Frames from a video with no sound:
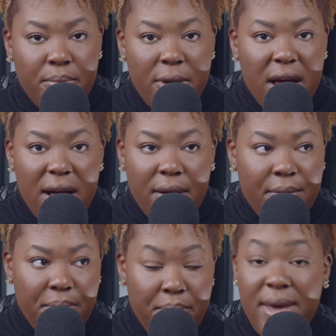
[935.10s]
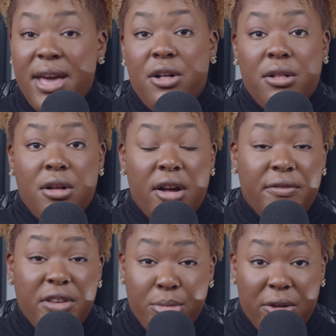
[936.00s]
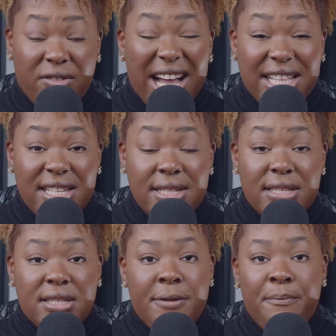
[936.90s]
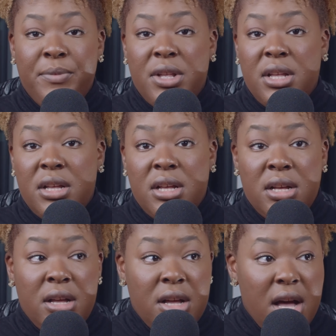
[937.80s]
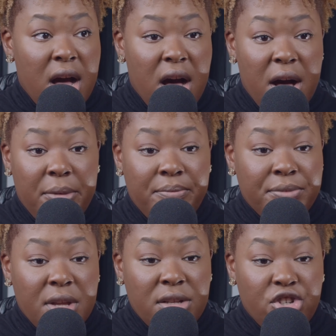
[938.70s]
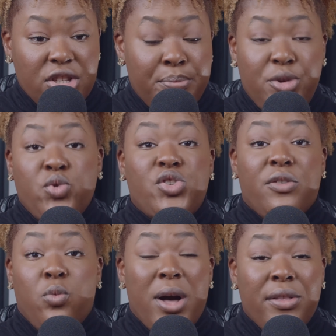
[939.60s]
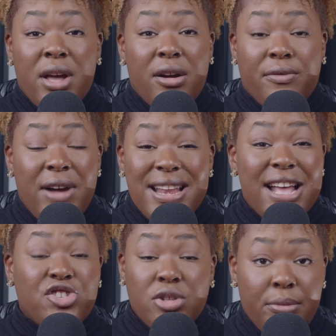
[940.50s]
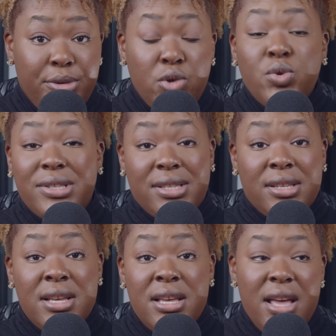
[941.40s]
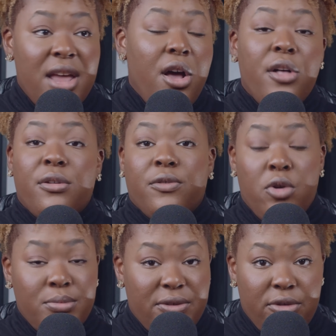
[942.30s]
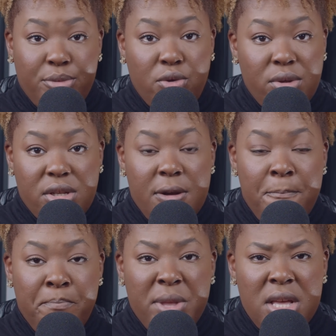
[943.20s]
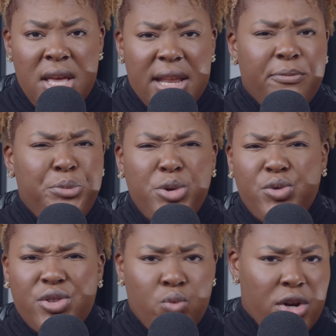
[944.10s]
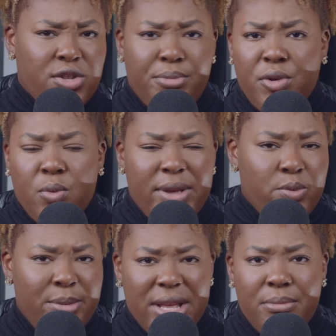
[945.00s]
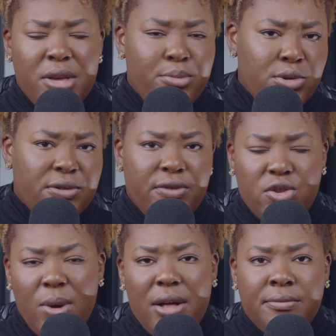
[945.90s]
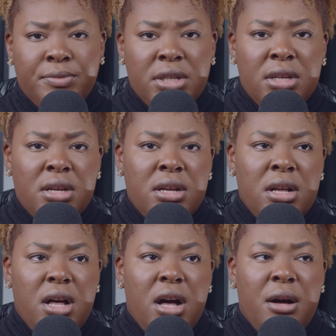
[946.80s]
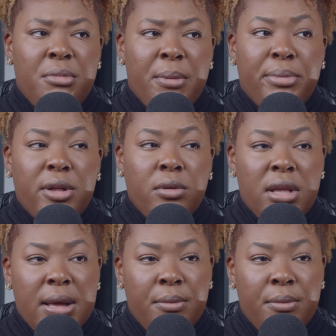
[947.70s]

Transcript: uh, male on female violence, um, just abuse of wealth, uh, financial abuse, and other forms of abuse. And abuse works both ways. Women can be abusive as well. Um, but